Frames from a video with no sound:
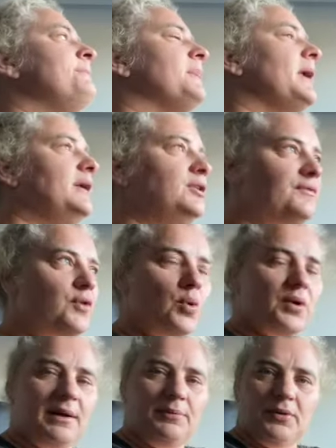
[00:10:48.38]
and you've caught
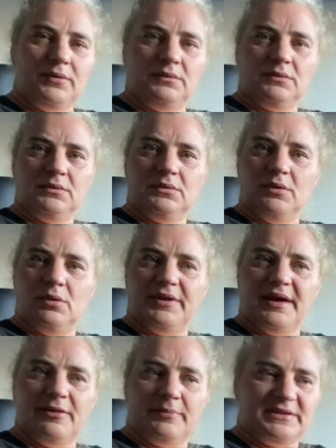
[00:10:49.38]
up on all the
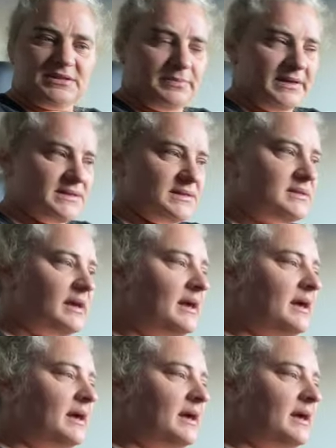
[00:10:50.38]
other bits and pieces.